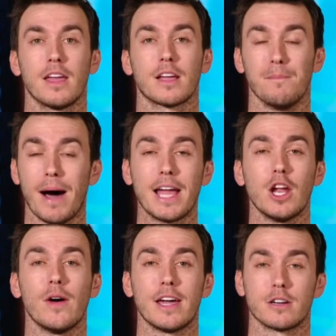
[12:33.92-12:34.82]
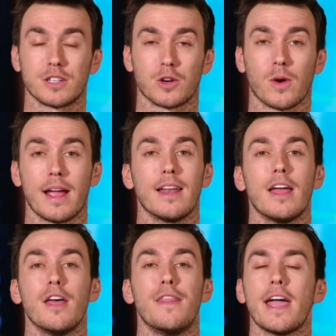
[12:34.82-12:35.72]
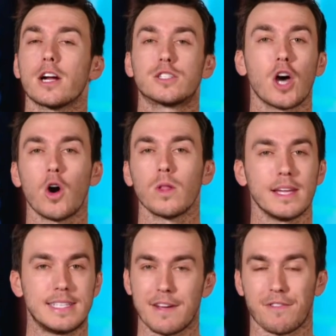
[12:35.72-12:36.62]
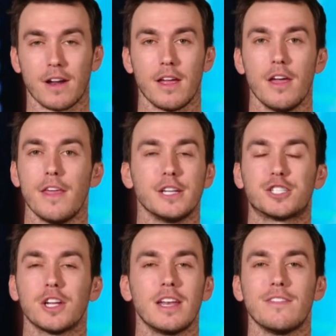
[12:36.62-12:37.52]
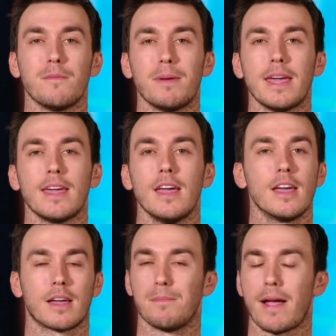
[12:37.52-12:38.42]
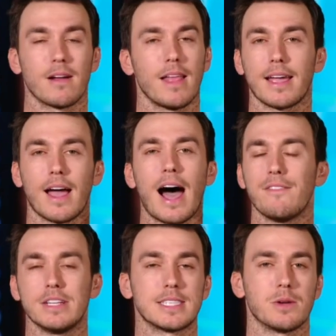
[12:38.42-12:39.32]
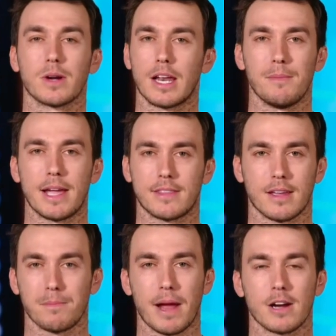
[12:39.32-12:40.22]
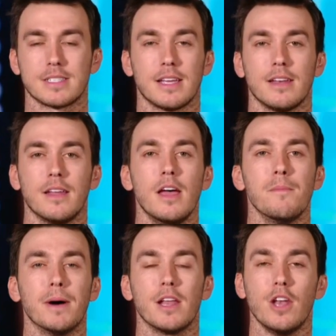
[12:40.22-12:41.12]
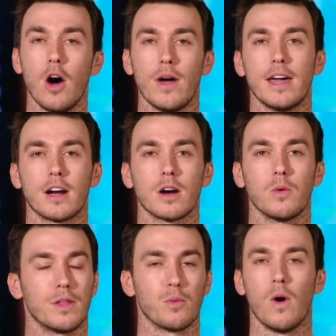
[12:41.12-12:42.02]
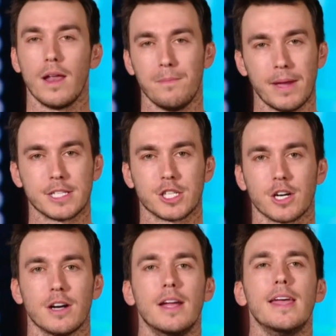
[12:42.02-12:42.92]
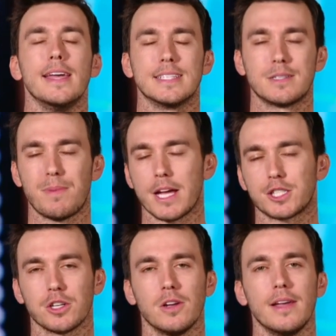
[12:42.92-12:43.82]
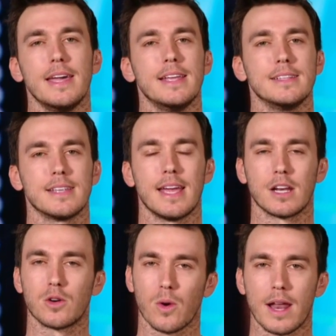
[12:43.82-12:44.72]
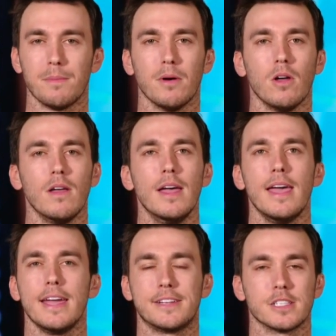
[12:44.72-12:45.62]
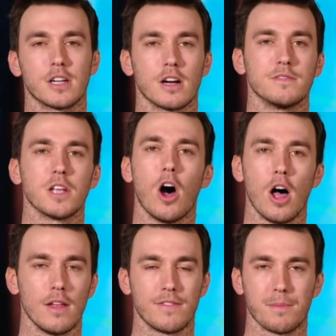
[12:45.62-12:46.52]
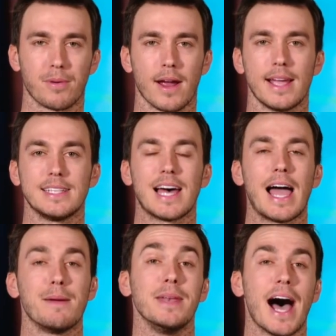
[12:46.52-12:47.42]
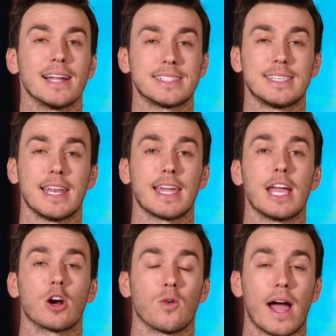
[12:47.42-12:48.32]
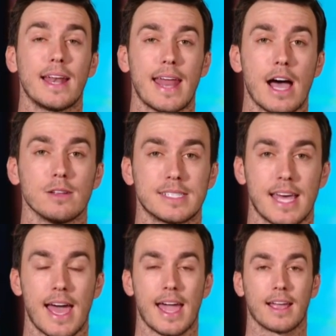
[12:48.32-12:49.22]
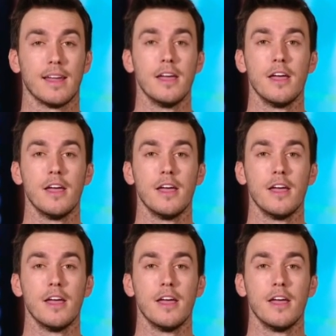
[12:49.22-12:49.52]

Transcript: combined no hitters are great. They are totally different. They shouldn't even be compared. Like, obviously, we're going to make the comparison but a no hitter with one pitcher is special. It is incredible. It deserves all of the praise. I am not sitting here right now saying